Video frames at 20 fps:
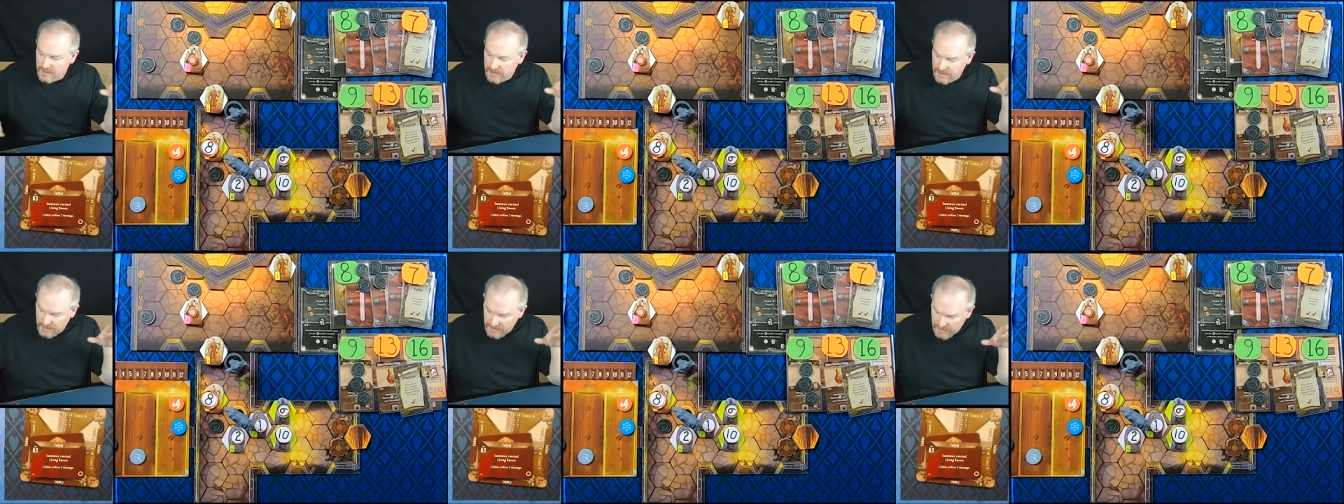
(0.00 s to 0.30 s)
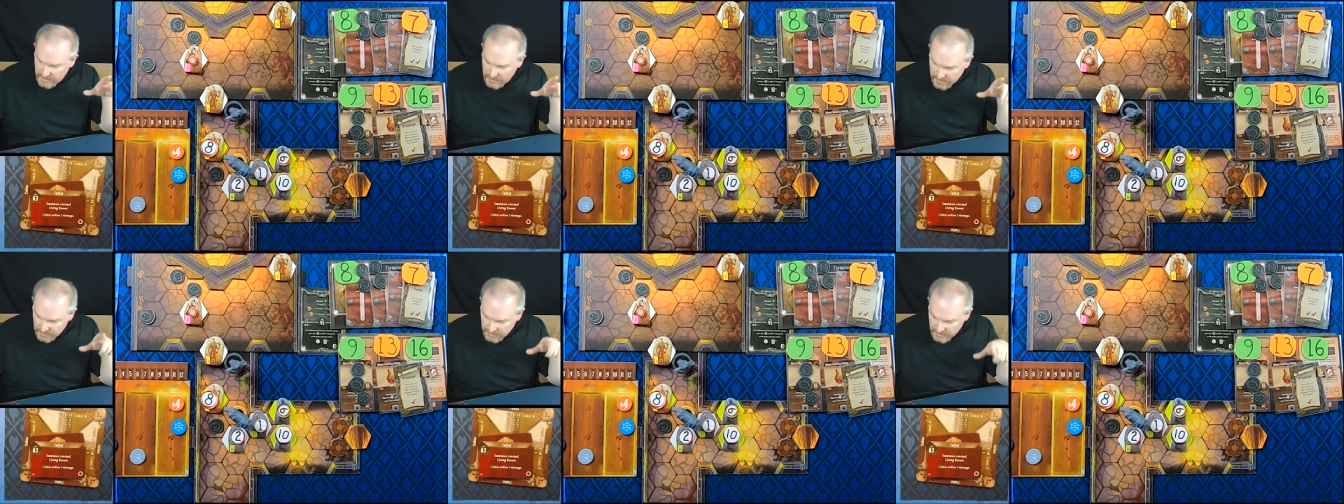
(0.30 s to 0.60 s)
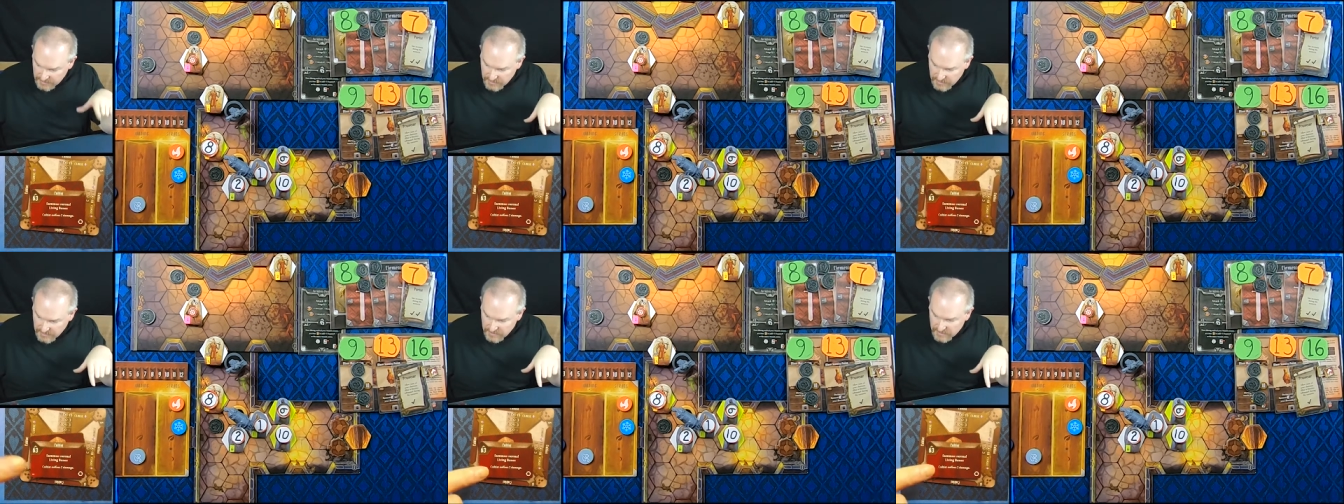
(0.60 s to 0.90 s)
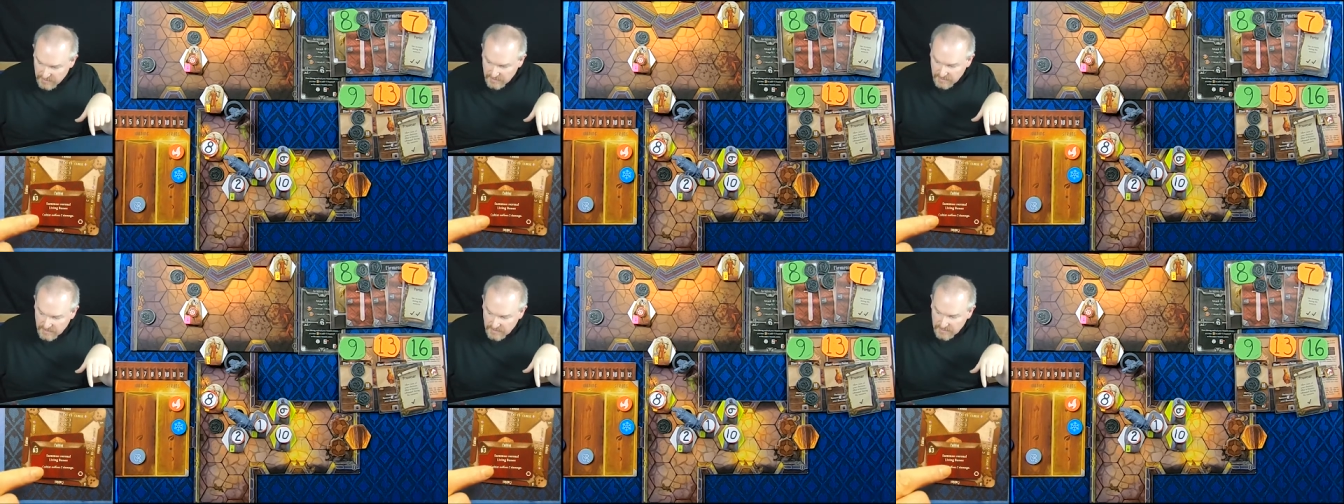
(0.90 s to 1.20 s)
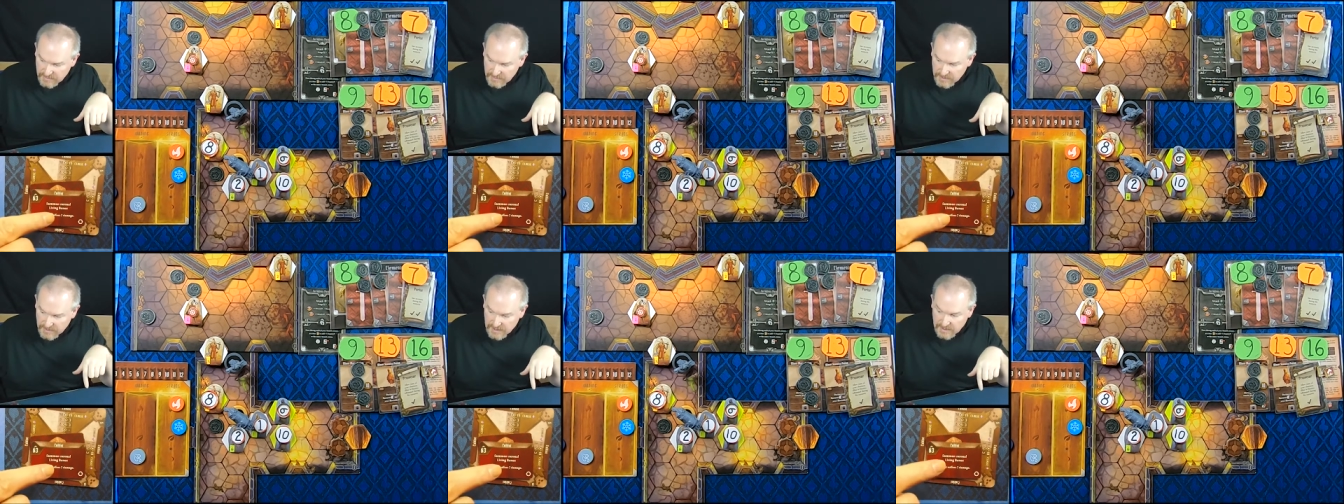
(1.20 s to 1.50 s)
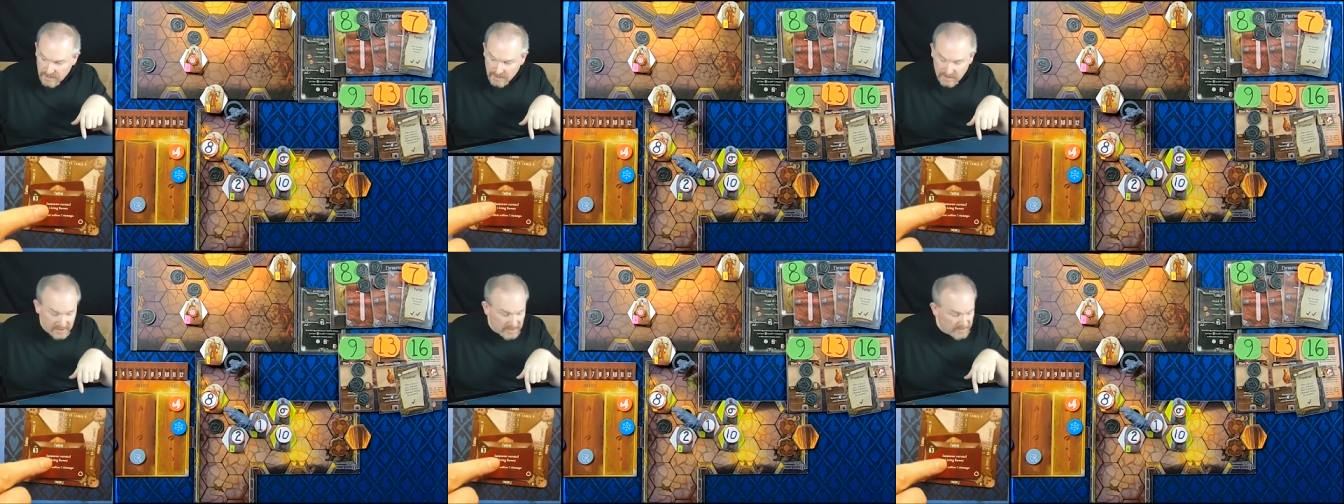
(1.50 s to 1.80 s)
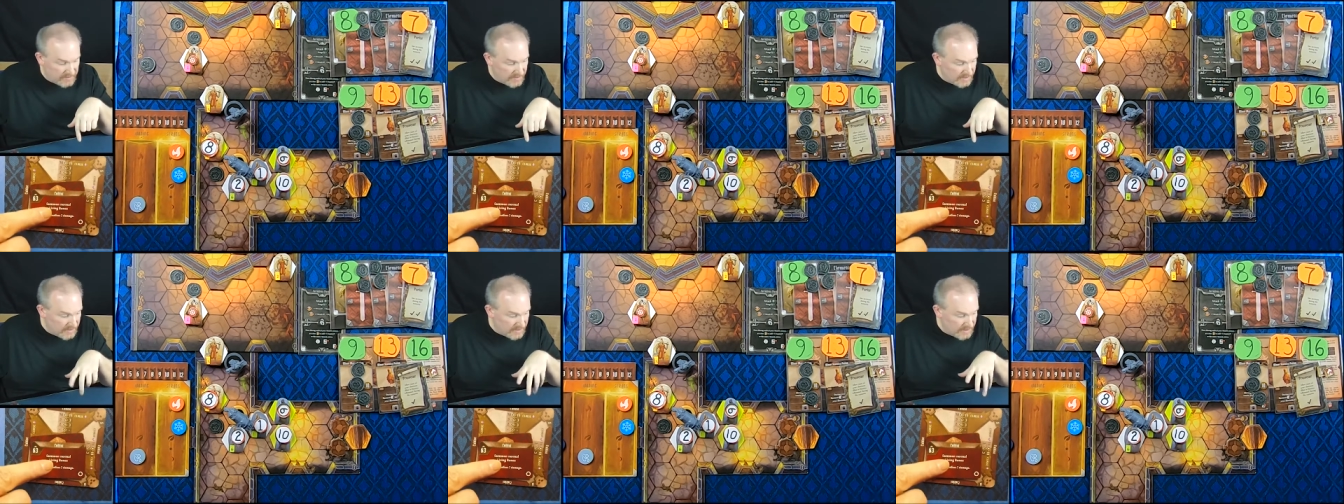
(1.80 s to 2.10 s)
is
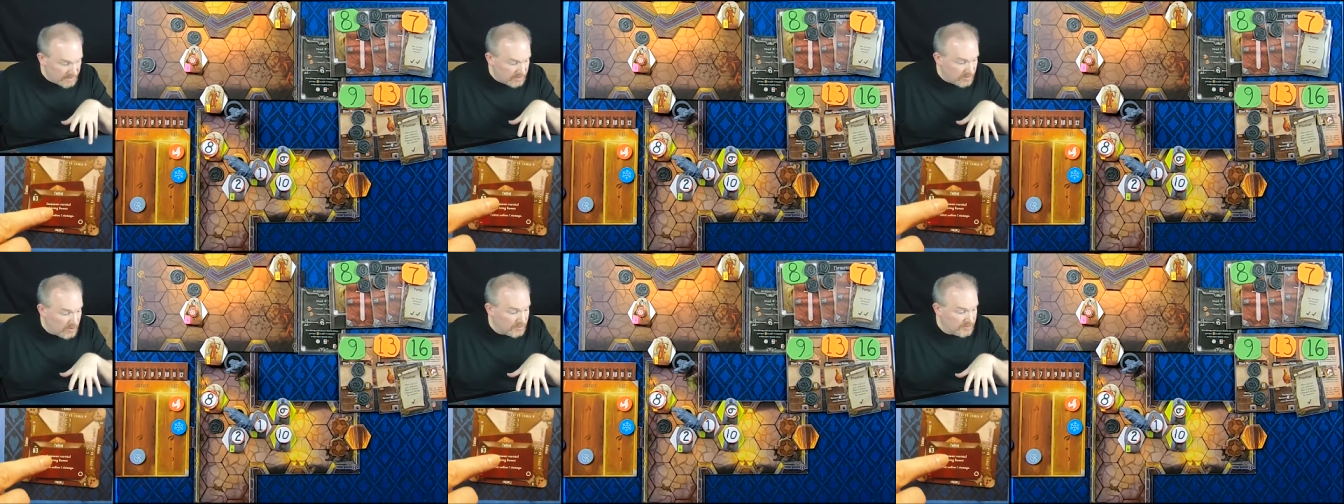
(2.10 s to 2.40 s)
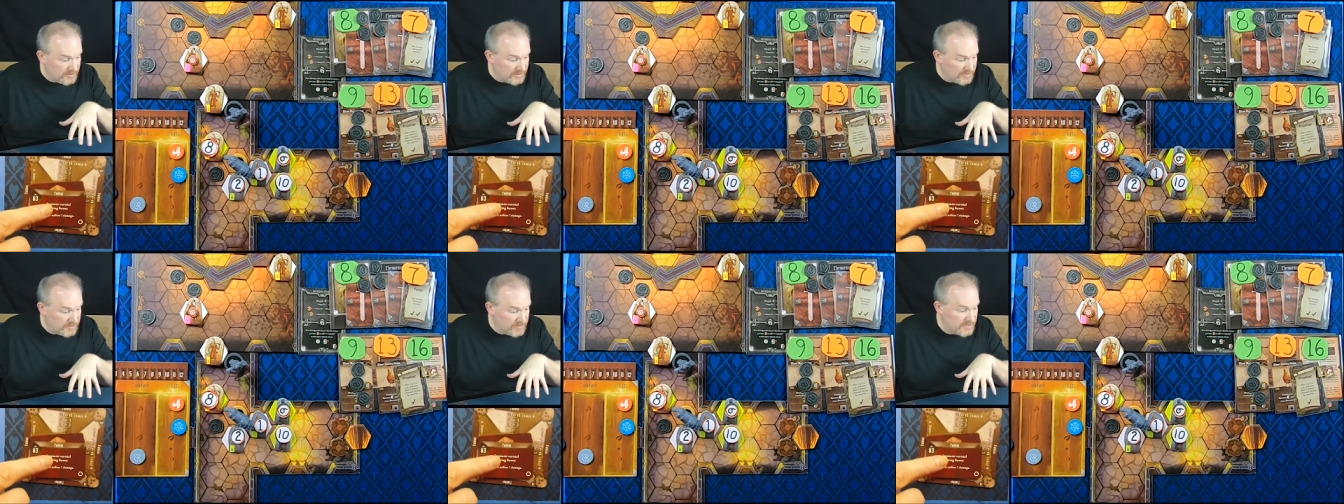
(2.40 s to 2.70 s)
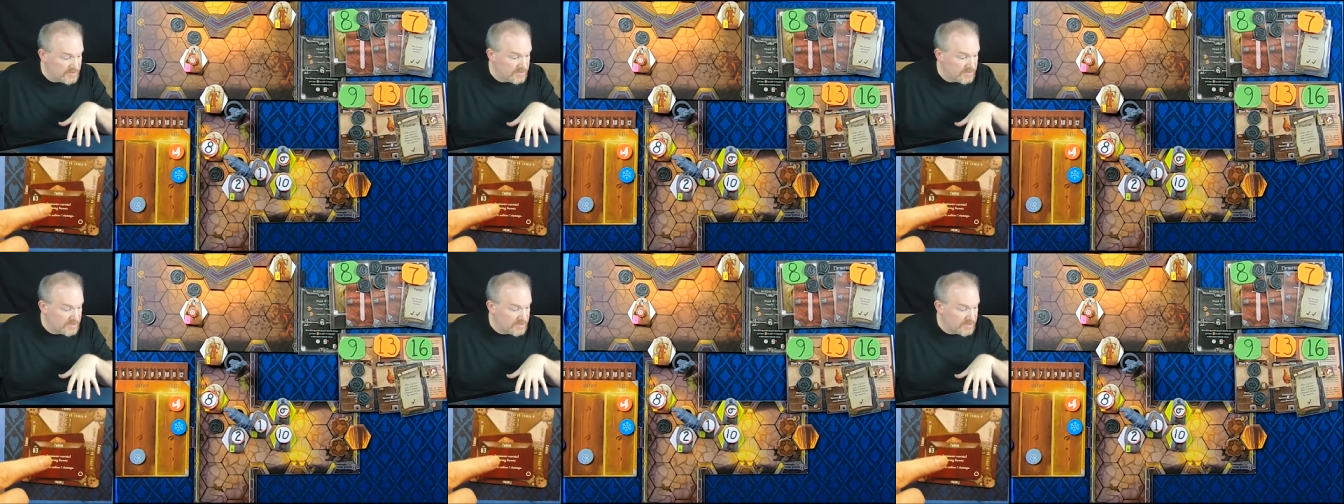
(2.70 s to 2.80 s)
the cultist's